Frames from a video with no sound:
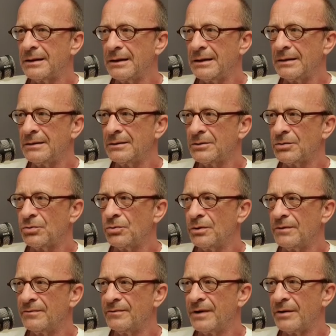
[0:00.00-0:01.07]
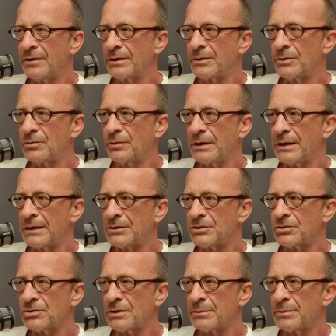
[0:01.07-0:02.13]
into a very good
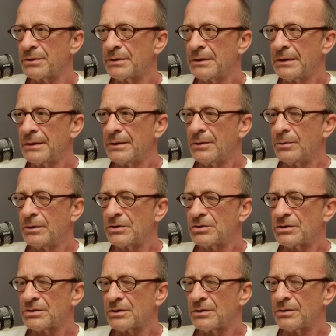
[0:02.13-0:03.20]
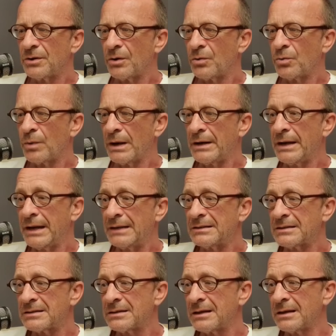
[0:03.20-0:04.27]
relationship, which is on one hand
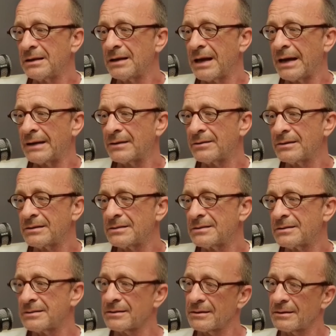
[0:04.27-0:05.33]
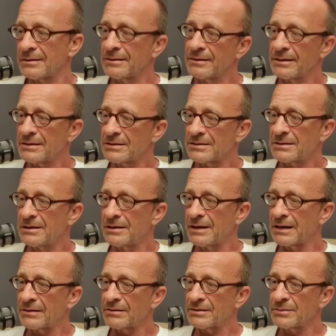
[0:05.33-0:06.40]
still like this, there's still
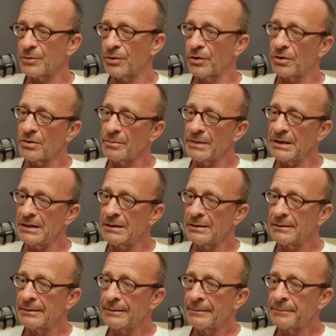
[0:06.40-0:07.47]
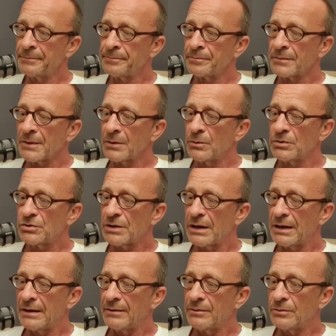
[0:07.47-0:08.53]
like this monogamy, which
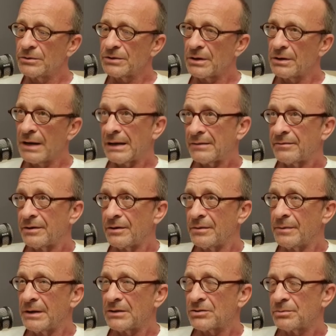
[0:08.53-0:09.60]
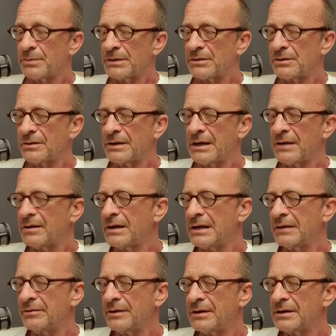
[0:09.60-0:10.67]
I like very much. But on the other
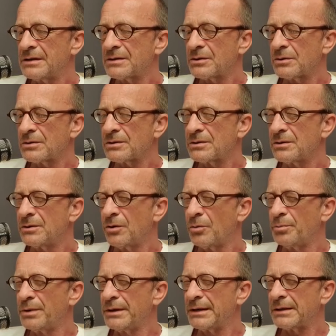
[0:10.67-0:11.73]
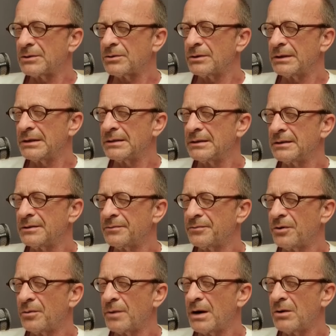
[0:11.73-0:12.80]
hand, there is also an opening to it in the
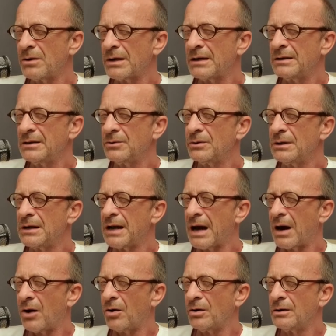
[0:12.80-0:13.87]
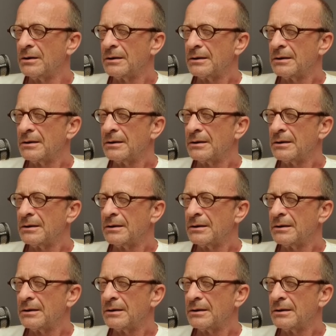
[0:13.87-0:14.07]
form, how can you allow